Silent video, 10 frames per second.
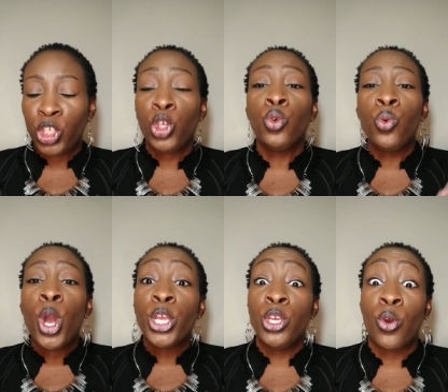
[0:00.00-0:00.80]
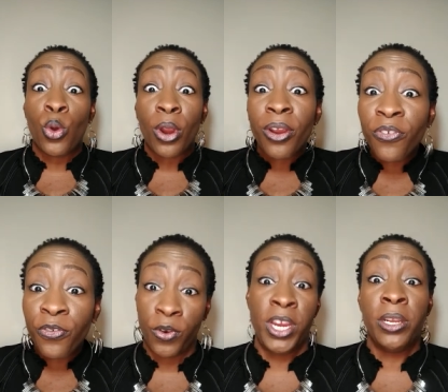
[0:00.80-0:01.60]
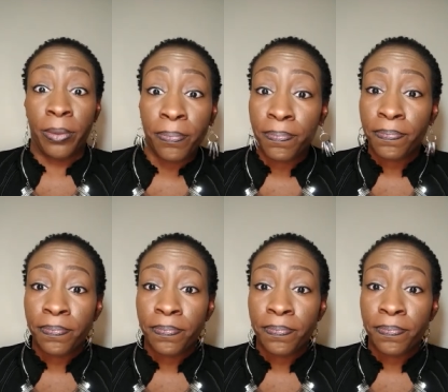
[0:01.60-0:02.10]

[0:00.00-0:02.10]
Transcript: to your freedom.